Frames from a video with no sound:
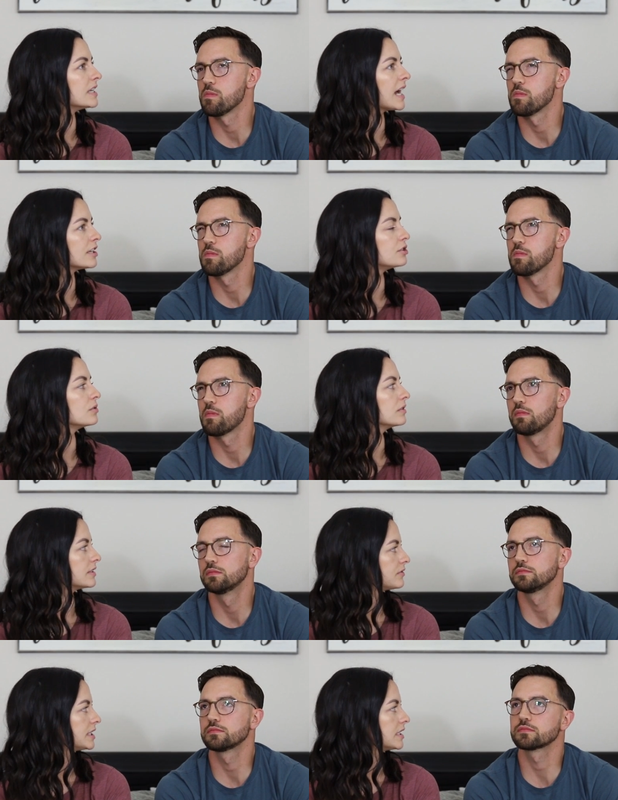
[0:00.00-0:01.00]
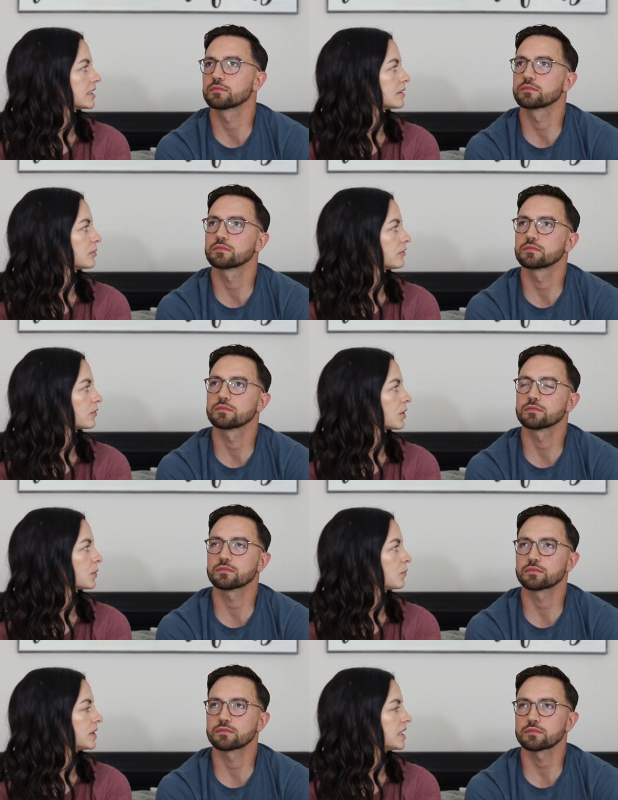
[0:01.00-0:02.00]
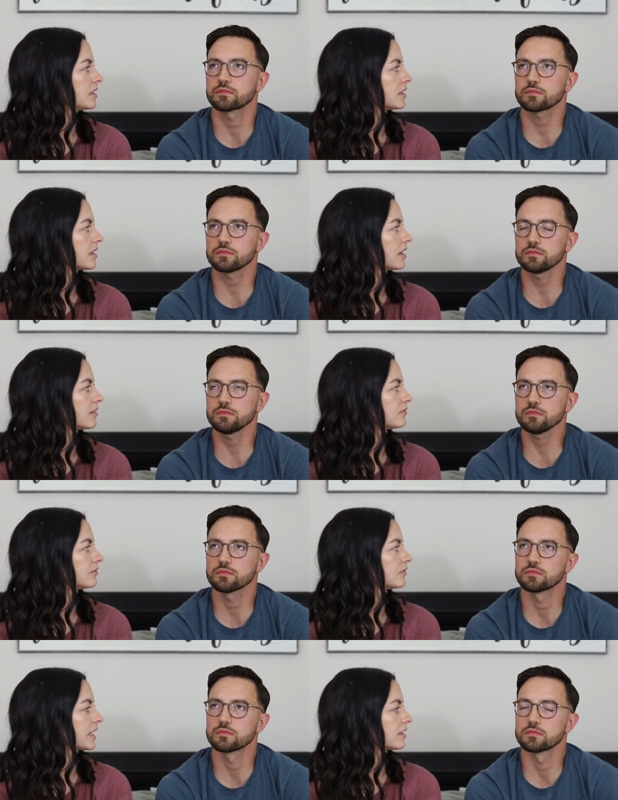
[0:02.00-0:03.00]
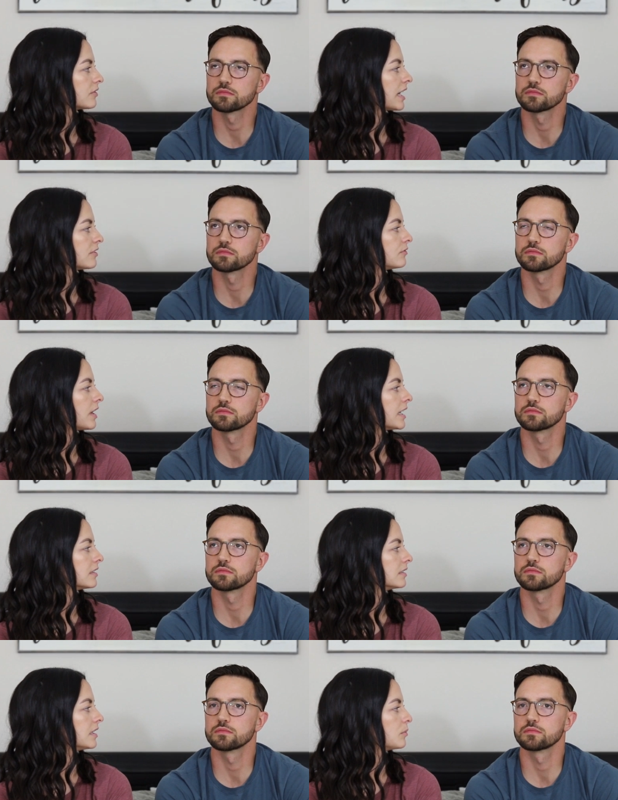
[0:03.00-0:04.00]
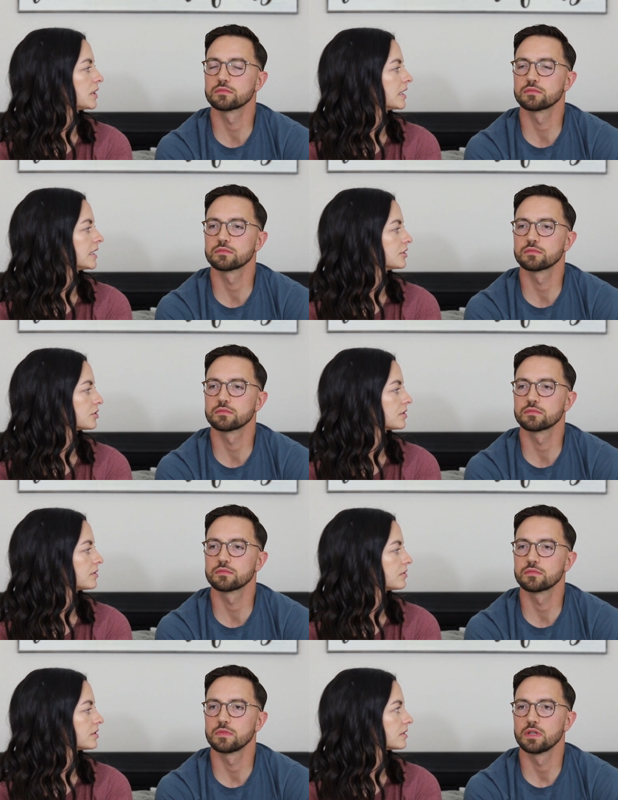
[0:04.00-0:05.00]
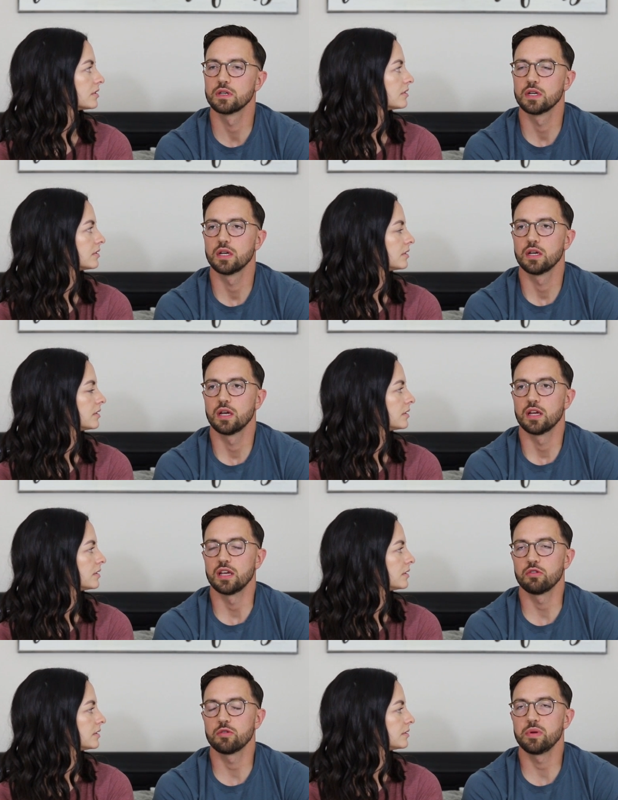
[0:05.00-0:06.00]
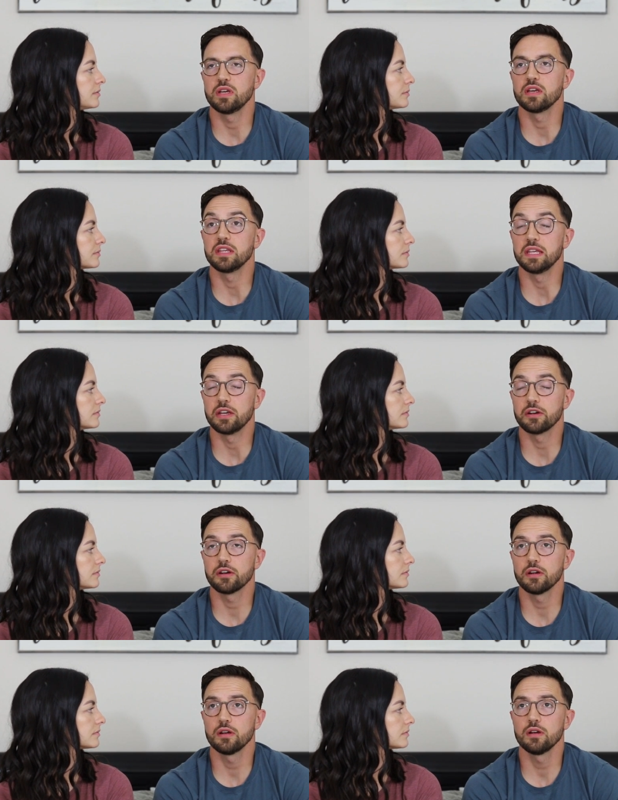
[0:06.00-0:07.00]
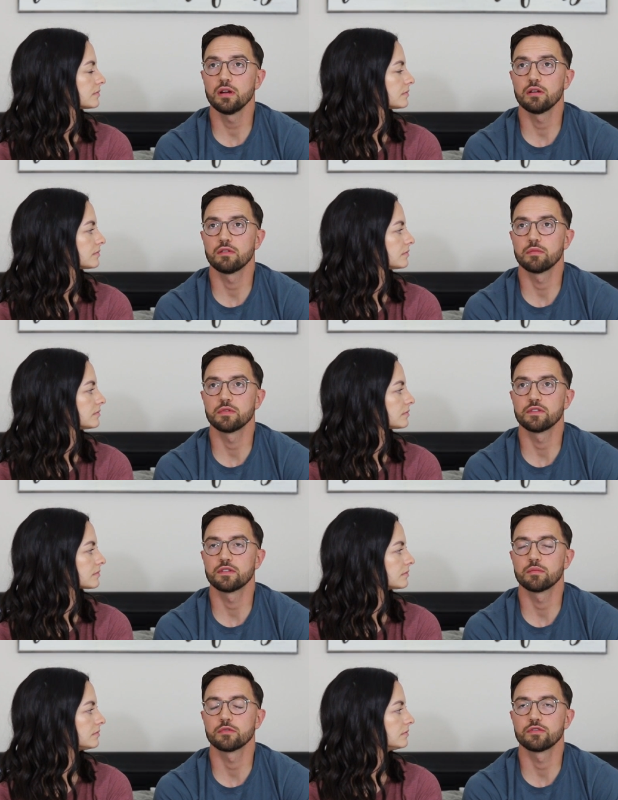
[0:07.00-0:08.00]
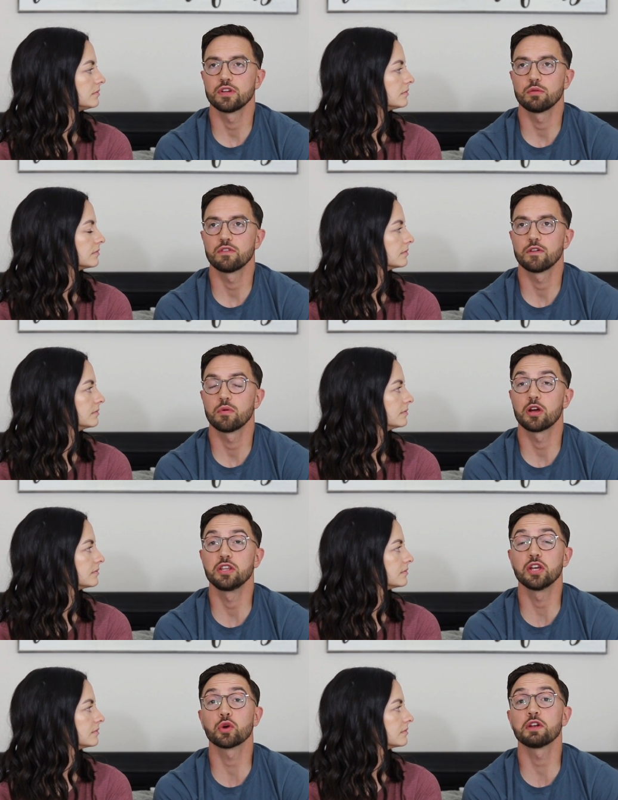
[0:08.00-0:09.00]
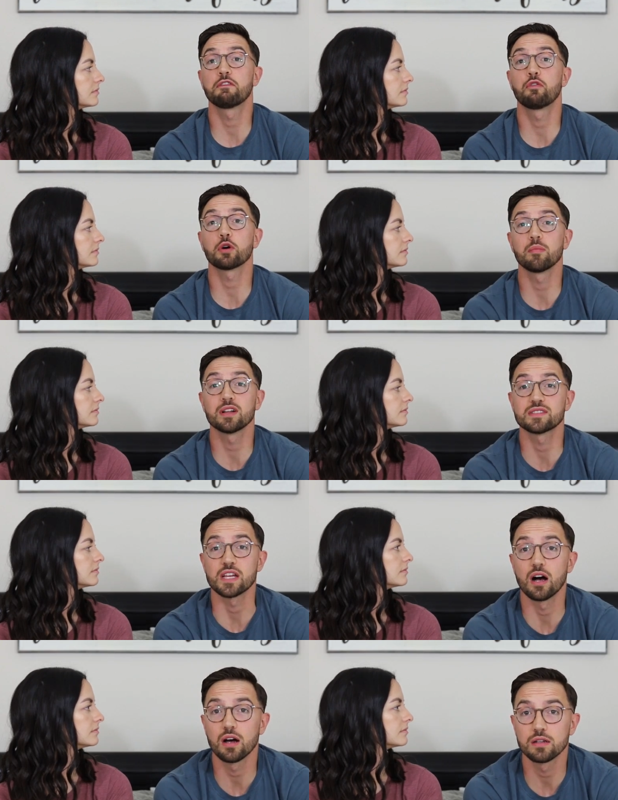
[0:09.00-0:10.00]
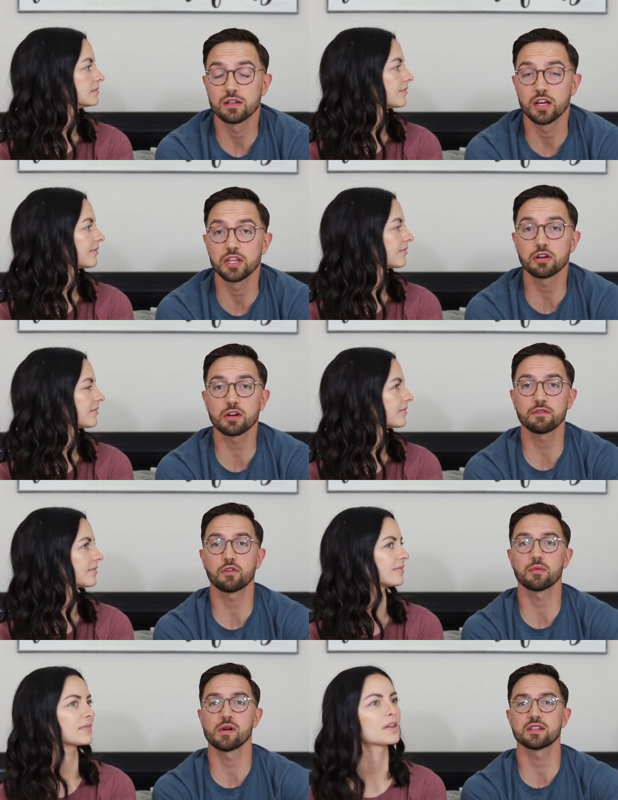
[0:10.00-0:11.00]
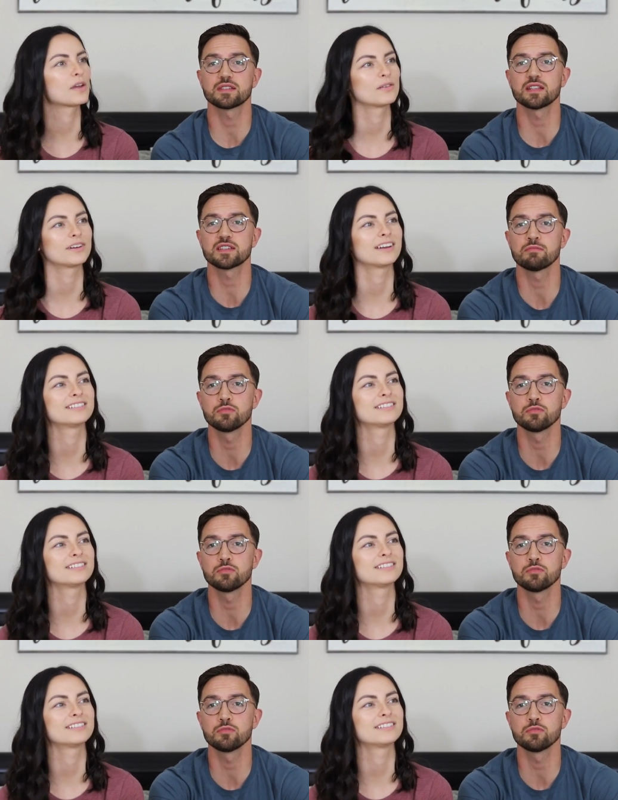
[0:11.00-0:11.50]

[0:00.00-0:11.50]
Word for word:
Speaker 1: had you lived here before we uh, like had finally been introduced? Or?
Speaker 2: It would be a year a year and four months, y'all. A year and four months since I